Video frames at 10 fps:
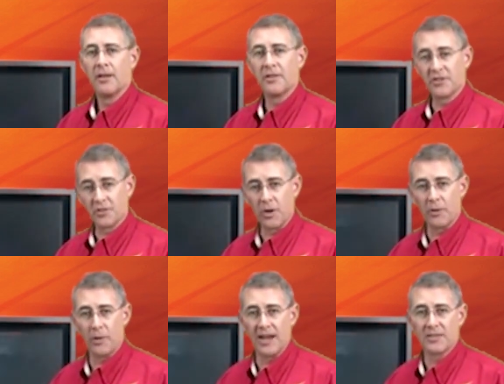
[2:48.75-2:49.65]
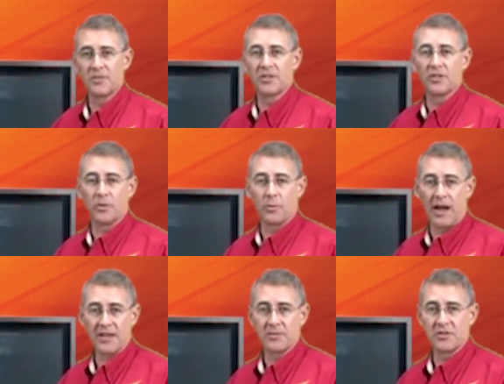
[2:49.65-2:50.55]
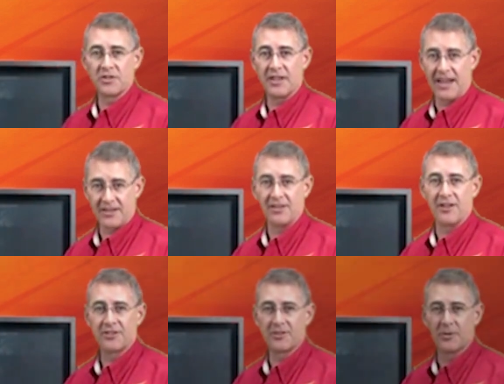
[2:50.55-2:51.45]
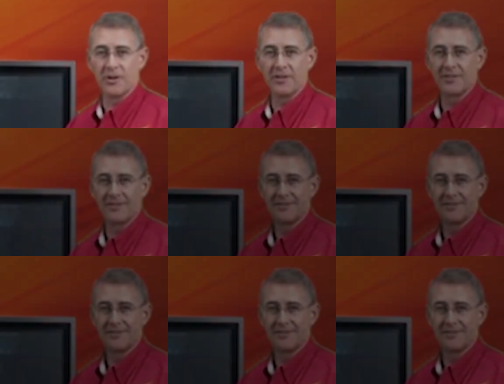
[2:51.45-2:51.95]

This is Rhett Rasmussen with Rasmussen Gas Logs and Grills.